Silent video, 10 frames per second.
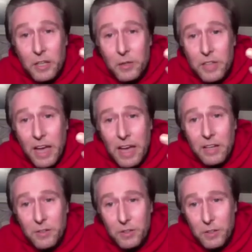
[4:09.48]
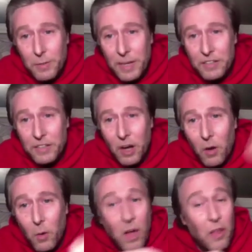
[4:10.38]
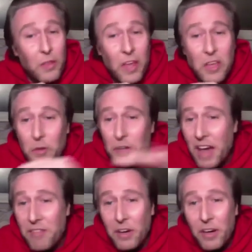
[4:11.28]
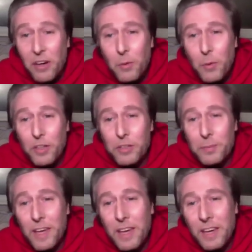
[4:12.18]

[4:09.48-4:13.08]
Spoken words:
say 2 minutes ago that you never watch me?